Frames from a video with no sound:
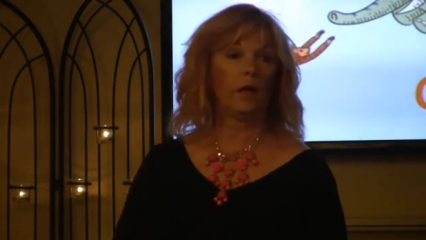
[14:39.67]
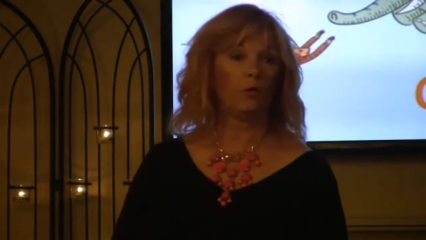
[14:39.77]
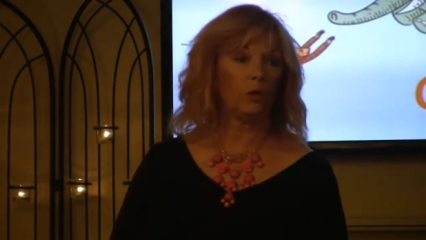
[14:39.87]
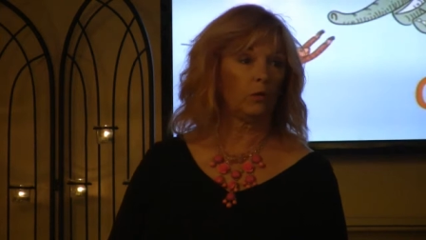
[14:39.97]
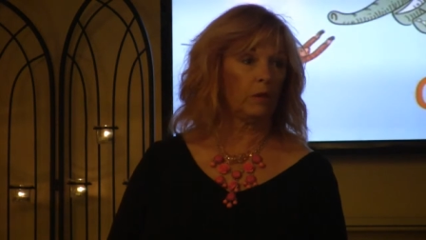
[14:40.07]

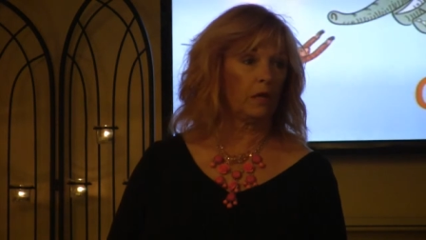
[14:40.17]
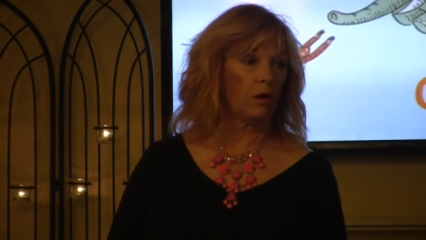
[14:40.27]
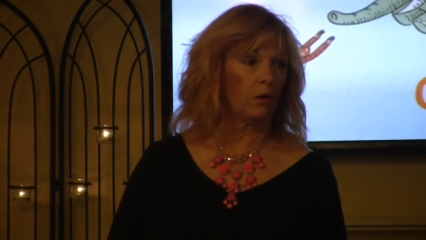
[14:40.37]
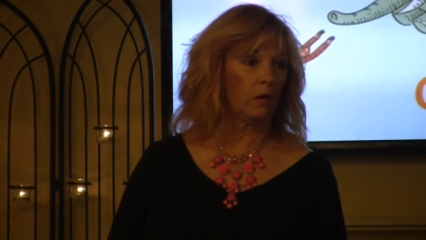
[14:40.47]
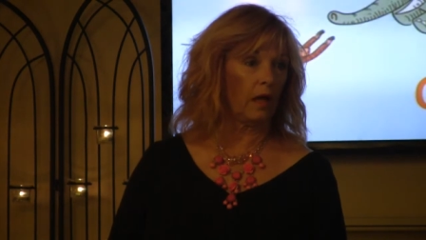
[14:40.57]
and will be
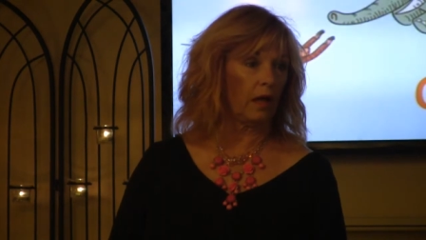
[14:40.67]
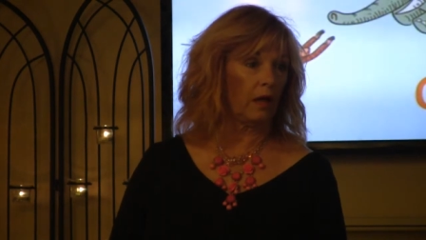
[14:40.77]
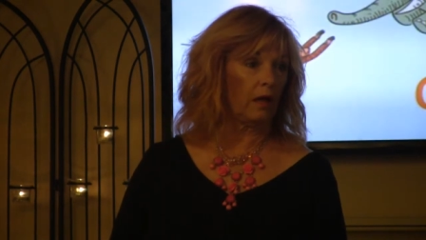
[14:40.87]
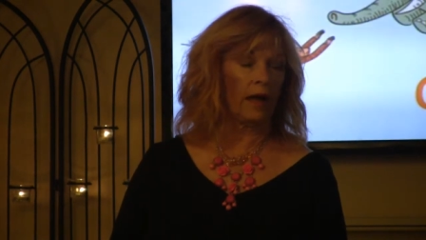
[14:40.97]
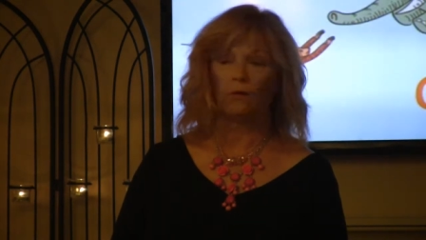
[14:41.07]
okay.
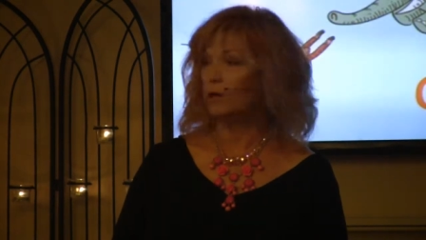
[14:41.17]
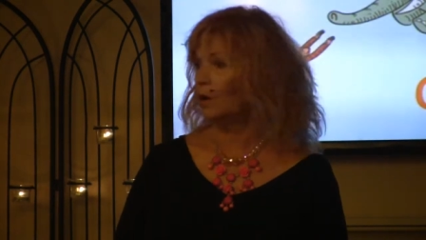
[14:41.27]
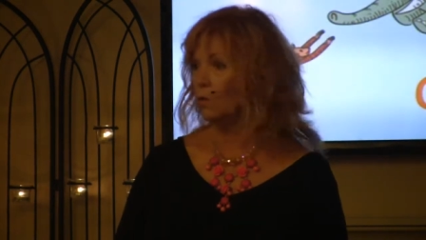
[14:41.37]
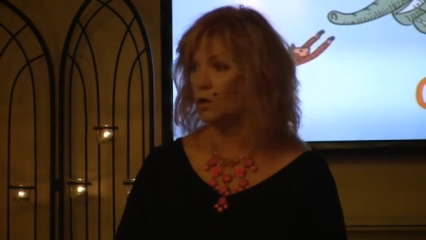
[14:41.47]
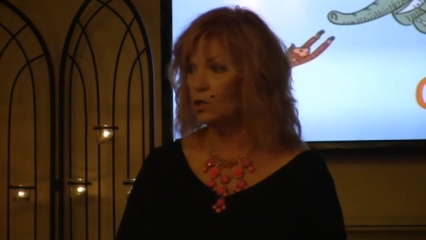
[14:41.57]
I don't
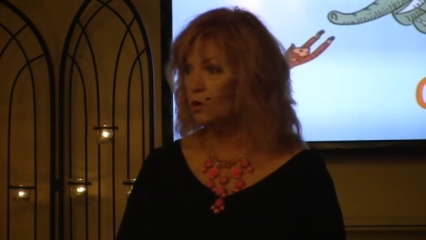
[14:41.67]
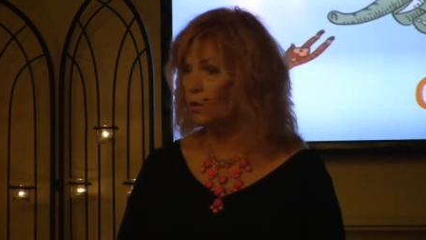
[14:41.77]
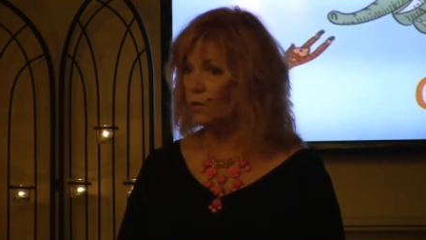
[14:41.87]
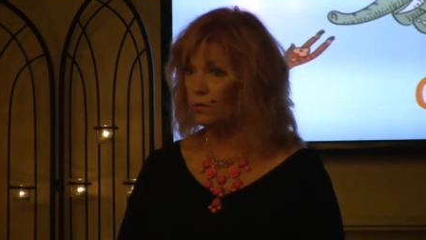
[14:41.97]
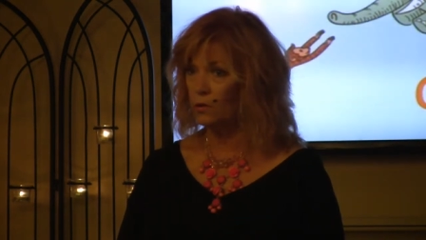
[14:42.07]
care what you're
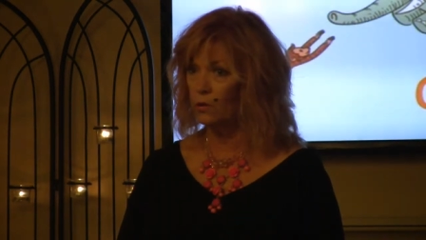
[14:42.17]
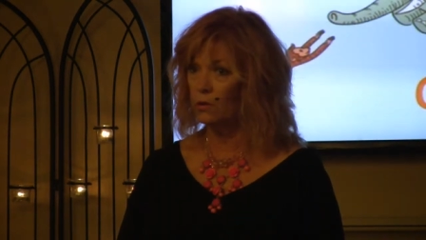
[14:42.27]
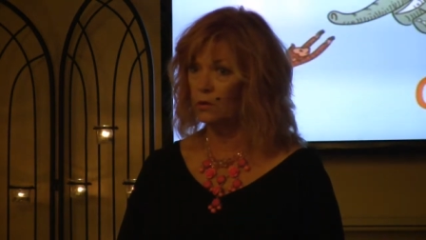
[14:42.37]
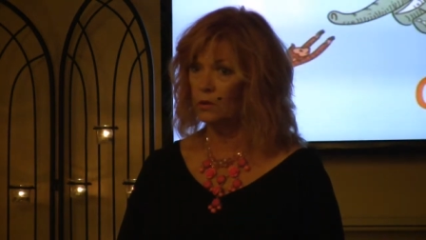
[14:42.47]
going through.